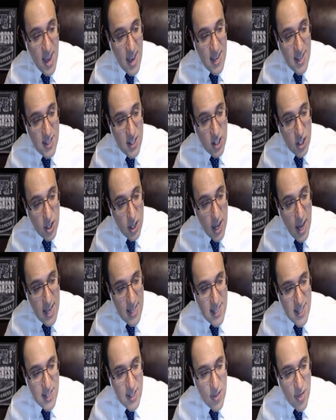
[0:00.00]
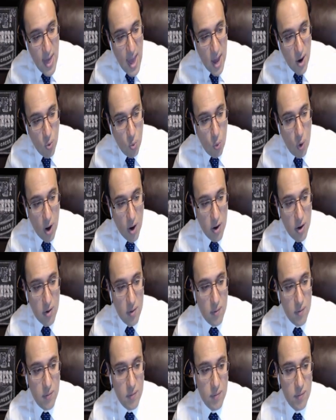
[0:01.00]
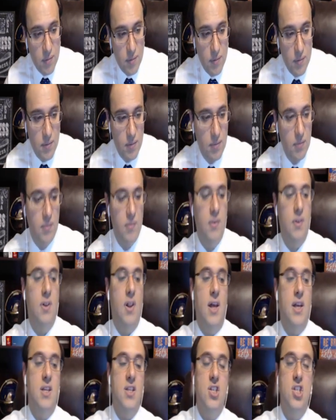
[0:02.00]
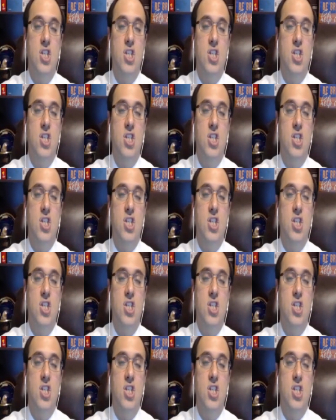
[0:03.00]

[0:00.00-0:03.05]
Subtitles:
is less than 1, like